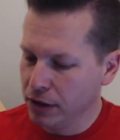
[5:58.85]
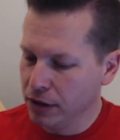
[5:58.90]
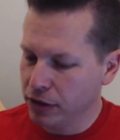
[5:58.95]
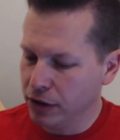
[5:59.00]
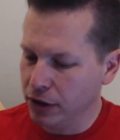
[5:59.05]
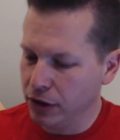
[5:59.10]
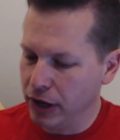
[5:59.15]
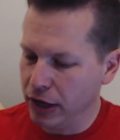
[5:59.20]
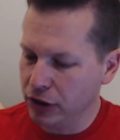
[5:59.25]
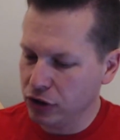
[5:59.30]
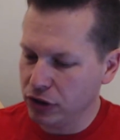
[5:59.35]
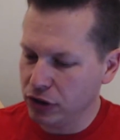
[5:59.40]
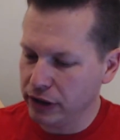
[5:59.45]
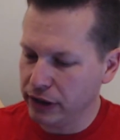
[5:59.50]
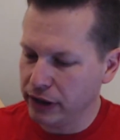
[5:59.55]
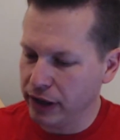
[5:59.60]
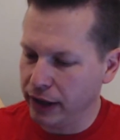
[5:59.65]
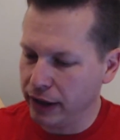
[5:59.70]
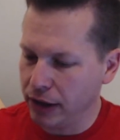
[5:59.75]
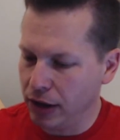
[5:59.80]
they're actually
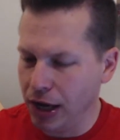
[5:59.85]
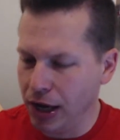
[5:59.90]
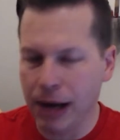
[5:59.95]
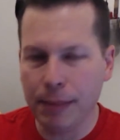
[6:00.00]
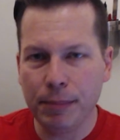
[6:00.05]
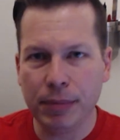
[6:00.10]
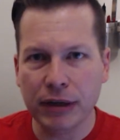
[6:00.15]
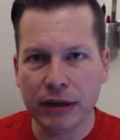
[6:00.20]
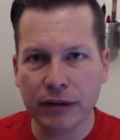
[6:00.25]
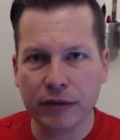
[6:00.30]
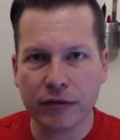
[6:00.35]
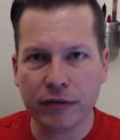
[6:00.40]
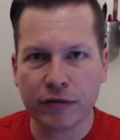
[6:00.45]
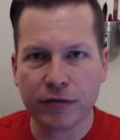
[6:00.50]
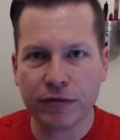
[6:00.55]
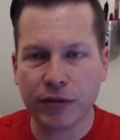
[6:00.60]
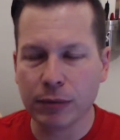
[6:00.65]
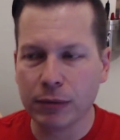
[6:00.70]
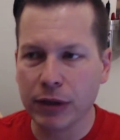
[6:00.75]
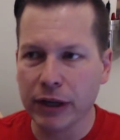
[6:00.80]
like hopping
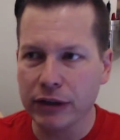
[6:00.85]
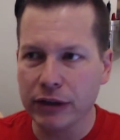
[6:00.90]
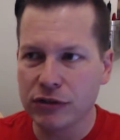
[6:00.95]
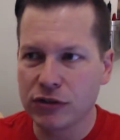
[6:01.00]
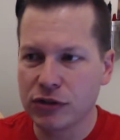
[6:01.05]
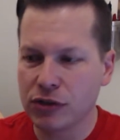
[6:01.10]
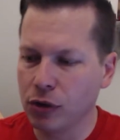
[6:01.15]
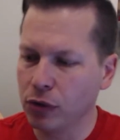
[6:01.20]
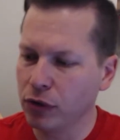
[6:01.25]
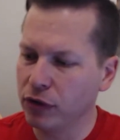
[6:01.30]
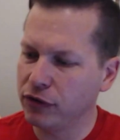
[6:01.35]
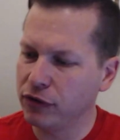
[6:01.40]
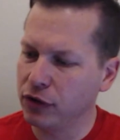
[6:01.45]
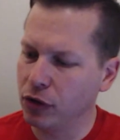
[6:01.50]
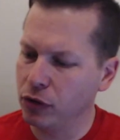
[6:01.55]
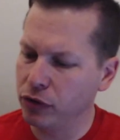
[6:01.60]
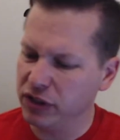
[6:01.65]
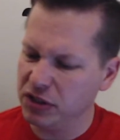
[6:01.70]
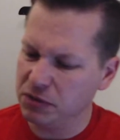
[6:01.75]
from like stone to stone.